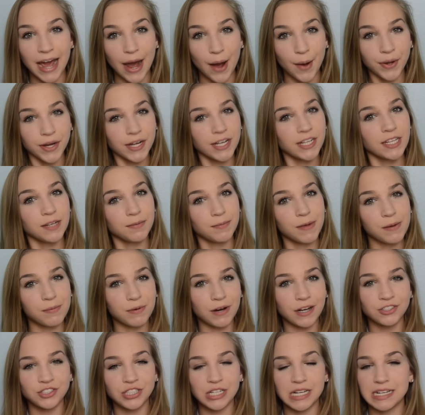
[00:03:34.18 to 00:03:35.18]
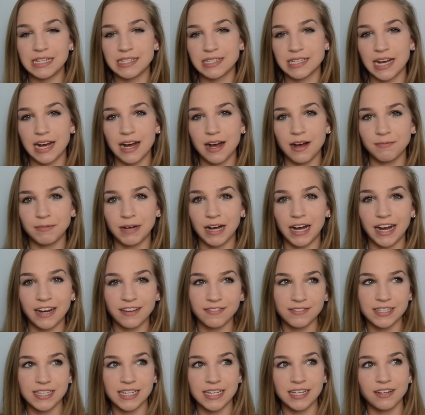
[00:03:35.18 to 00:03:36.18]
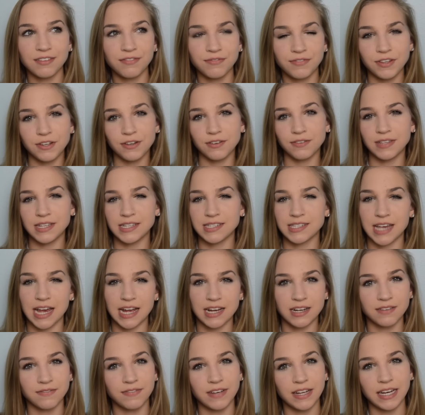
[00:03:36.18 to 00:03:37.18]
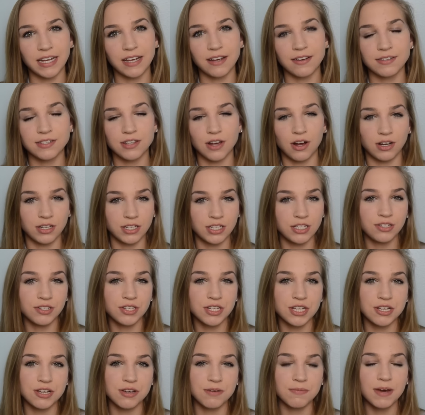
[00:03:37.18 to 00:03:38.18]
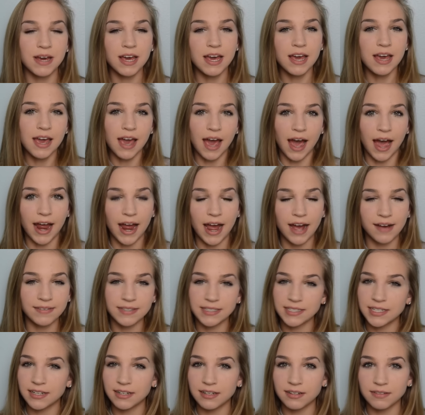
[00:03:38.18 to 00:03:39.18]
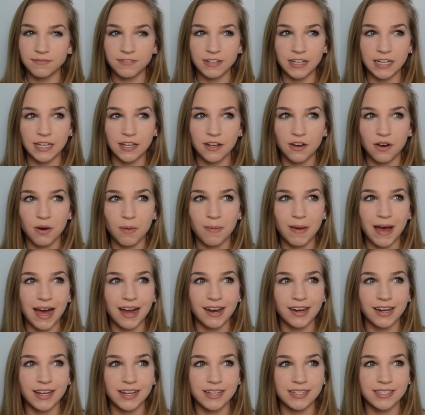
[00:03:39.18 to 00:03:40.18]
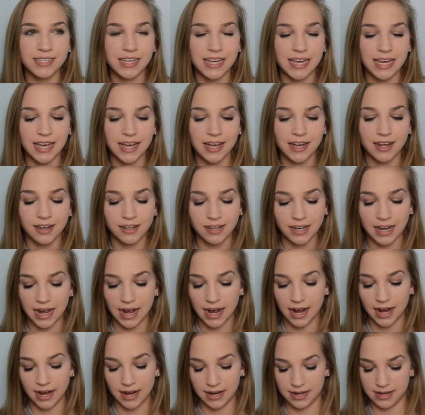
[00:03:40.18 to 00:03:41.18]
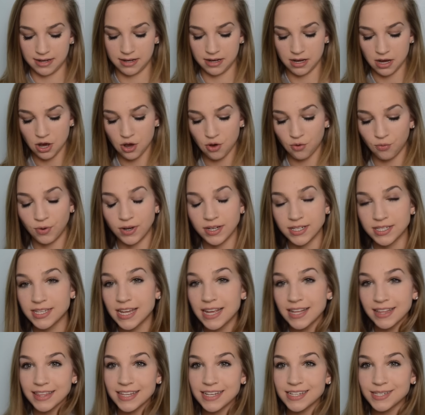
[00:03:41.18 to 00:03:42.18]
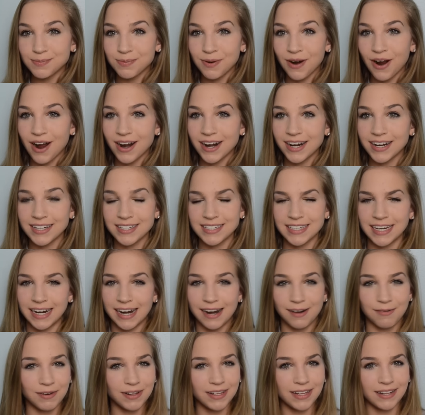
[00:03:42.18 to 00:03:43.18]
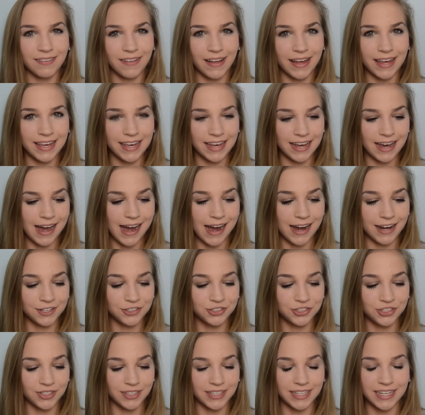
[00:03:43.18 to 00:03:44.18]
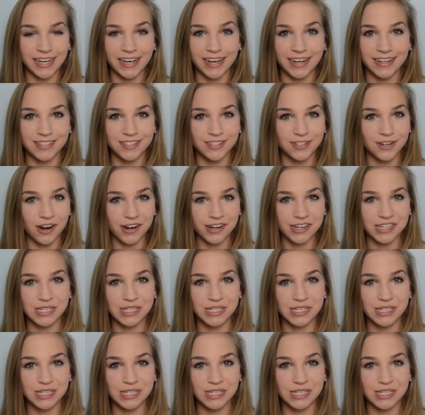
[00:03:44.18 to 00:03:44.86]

how I clean my brushes. I've seen a few of these kind of videos on YouTube. I haven't done a video about it, and I was sent this product and I really like it. Actually, it's not